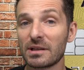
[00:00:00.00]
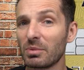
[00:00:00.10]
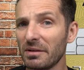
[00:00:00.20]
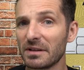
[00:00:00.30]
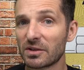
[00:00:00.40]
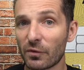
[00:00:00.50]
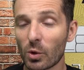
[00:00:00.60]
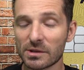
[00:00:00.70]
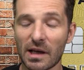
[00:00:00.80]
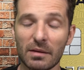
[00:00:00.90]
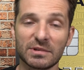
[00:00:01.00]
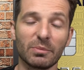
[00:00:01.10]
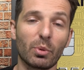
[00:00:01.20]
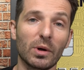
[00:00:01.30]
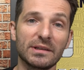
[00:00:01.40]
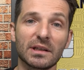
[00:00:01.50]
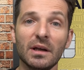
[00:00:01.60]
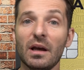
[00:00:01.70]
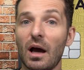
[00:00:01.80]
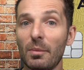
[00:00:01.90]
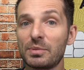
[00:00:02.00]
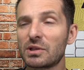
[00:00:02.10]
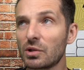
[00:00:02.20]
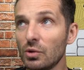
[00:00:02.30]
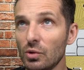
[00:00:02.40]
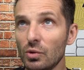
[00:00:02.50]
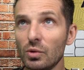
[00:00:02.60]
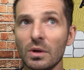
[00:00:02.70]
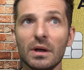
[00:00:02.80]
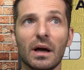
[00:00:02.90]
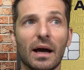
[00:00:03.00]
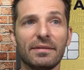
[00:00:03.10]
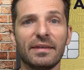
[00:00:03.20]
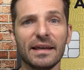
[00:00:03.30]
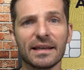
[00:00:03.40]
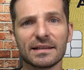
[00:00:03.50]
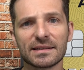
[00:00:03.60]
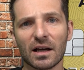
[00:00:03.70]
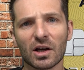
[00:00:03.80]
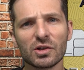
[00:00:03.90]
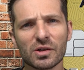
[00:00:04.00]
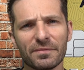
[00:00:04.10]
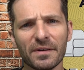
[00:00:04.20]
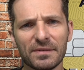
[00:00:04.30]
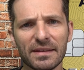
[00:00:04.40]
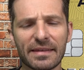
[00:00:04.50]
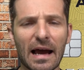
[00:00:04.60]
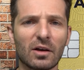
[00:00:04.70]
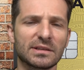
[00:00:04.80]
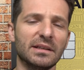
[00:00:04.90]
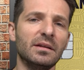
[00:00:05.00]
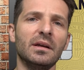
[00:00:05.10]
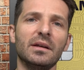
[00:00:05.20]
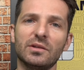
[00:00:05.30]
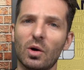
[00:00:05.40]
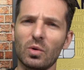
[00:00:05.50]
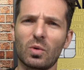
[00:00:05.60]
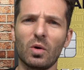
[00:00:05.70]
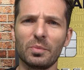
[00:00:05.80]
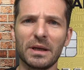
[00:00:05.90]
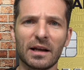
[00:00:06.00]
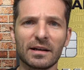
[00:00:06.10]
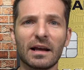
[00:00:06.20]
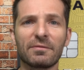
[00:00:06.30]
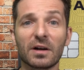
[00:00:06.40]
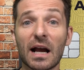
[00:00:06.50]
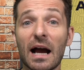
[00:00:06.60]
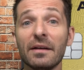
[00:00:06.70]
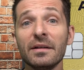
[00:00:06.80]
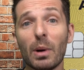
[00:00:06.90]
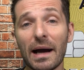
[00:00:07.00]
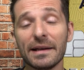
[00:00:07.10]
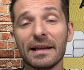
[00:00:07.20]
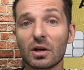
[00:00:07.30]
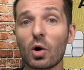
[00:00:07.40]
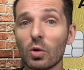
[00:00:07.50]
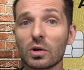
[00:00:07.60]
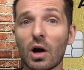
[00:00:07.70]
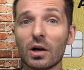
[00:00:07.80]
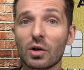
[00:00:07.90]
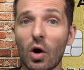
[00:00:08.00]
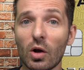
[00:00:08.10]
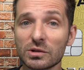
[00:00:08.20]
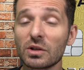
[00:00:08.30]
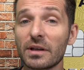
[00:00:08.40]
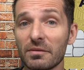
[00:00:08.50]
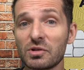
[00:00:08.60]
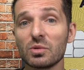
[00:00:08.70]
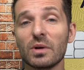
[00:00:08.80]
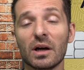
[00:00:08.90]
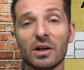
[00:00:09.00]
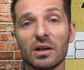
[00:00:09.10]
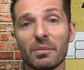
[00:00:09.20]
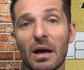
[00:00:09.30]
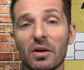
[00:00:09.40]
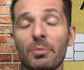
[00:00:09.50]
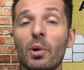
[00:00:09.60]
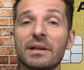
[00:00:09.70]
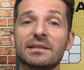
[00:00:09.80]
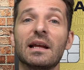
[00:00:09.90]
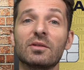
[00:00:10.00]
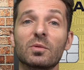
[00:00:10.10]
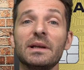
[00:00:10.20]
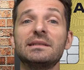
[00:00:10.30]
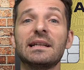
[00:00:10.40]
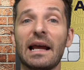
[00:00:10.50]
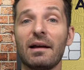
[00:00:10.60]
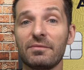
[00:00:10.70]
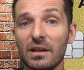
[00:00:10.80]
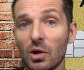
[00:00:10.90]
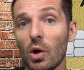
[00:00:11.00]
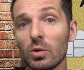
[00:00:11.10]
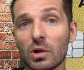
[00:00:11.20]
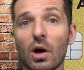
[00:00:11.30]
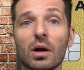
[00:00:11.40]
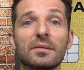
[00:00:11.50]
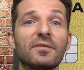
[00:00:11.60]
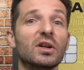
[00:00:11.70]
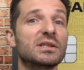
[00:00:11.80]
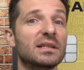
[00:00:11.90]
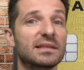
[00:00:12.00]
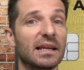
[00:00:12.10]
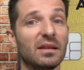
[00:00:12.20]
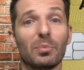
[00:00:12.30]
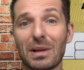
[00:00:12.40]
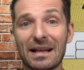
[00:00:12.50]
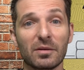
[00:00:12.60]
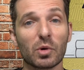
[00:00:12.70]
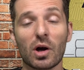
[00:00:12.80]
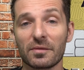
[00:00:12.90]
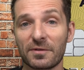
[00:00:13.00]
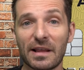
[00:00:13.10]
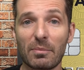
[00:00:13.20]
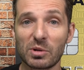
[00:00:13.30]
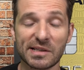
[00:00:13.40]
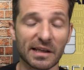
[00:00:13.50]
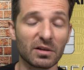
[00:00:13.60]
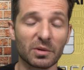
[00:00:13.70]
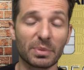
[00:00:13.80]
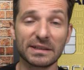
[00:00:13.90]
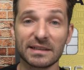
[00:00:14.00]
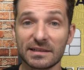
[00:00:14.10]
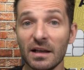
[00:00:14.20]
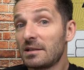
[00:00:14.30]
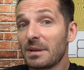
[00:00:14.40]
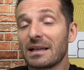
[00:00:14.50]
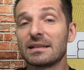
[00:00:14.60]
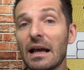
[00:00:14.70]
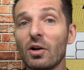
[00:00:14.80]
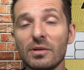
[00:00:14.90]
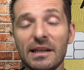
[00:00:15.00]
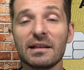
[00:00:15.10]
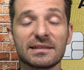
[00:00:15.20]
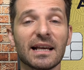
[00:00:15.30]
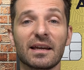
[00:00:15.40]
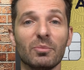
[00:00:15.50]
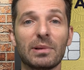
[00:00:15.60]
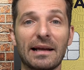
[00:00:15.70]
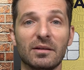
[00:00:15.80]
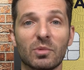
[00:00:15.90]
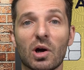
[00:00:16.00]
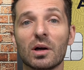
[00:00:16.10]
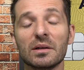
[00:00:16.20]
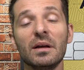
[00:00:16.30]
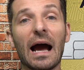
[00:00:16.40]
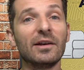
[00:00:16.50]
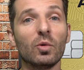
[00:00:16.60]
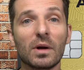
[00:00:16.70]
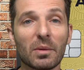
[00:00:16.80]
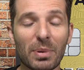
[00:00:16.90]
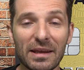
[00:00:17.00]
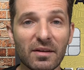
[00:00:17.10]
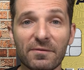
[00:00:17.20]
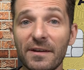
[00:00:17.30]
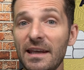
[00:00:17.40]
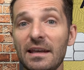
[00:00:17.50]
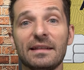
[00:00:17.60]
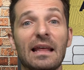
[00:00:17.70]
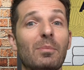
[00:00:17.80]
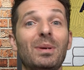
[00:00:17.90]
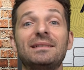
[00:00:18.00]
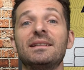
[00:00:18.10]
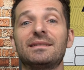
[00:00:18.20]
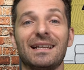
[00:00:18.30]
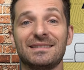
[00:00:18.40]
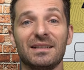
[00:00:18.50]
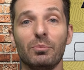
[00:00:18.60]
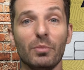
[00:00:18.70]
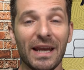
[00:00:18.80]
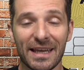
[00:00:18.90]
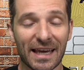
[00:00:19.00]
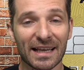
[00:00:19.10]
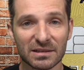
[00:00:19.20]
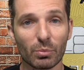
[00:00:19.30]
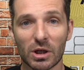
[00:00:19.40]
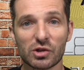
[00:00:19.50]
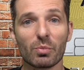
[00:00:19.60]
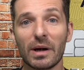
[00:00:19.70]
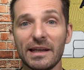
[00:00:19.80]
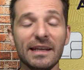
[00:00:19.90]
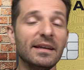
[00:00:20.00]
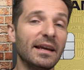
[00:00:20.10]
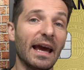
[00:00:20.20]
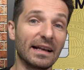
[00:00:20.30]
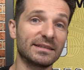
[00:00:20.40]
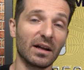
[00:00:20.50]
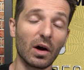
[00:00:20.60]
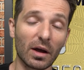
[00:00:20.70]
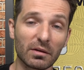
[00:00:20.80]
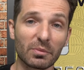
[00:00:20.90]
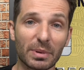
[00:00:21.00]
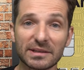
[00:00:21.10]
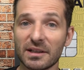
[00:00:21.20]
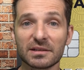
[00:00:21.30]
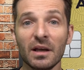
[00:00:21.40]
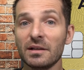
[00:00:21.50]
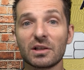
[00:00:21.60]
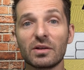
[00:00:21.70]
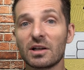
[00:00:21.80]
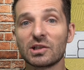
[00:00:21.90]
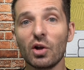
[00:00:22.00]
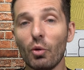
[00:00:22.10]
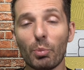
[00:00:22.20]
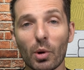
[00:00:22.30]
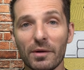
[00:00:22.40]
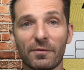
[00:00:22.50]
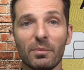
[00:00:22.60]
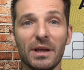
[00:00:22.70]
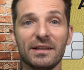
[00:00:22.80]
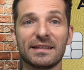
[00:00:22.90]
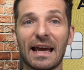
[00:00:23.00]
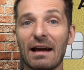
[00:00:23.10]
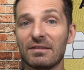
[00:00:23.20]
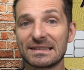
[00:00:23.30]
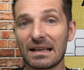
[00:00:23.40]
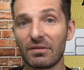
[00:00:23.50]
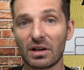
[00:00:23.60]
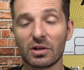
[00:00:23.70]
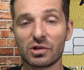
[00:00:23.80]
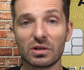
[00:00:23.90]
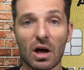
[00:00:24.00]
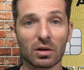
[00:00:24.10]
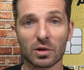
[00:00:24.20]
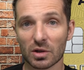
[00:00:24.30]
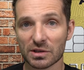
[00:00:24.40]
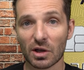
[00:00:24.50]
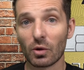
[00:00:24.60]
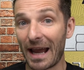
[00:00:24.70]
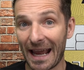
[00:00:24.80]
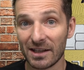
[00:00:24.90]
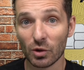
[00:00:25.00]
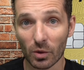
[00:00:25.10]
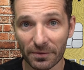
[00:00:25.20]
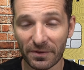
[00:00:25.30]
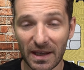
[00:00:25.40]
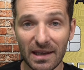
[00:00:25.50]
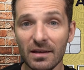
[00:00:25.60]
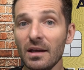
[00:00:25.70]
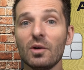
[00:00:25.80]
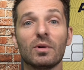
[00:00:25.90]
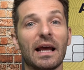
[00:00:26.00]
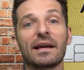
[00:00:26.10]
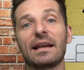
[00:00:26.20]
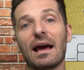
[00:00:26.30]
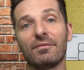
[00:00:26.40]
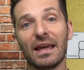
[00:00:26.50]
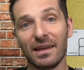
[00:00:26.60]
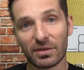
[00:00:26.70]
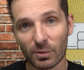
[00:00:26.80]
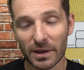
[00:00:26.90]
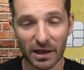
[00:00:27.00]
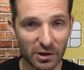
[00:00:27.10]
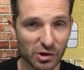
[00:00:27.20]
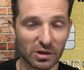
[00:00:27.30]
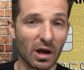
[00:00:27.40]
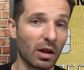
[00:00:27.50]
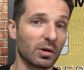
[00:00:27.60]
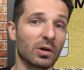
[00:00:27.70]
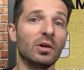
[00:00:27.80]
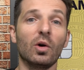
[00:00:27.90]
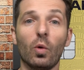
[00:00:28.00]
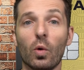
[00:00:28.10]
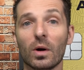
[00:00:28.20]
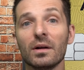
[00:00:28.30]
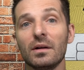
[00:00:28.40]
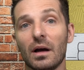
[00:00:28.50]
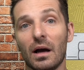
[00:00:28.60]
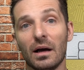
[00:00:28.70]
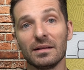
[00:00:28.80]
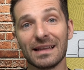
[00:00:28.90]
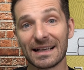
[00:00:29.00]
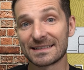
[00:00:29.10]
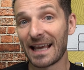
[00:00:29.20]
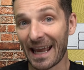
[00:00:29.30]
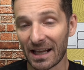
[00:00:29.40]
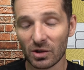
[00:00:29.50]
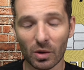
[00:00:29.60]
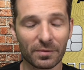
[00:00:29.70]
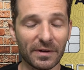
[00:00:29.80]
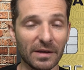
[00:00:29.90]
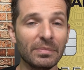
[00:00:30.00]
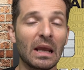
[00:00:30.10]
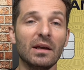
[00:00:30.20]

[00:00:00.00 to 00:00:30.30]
I believe it's 4 times the points up to, I think it's 150,000. Don't quote me on it, I forgot. But the gold card also gives you a good amount of points. Now, the reason I have the gold card versus, say, the platinum card for that particular business is because I don't need a second platinum card. I don't want to pay the fee. That business doesn't make as much money as the other business, so there's no point for me to have a $700 or so annual fee when I could have a $300 or less annual fee.